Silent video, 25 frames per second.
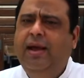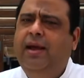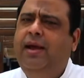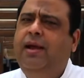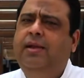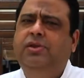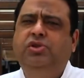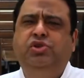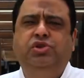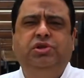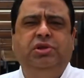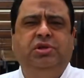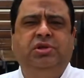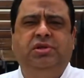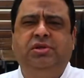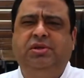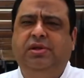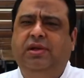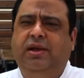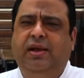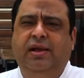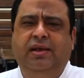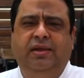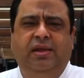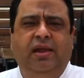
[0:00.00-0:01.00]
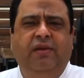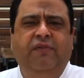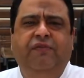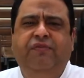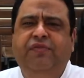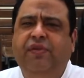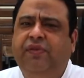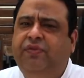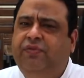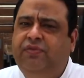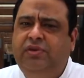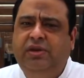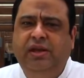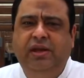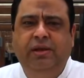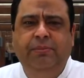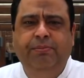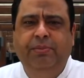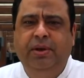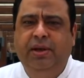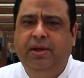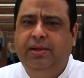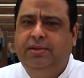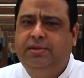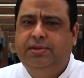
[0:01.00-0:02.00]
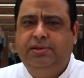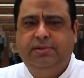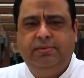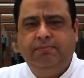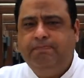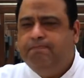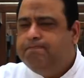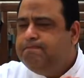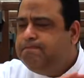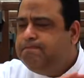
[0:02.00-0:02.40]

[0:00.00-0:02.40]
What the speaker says: and just, I think, 15 minutes.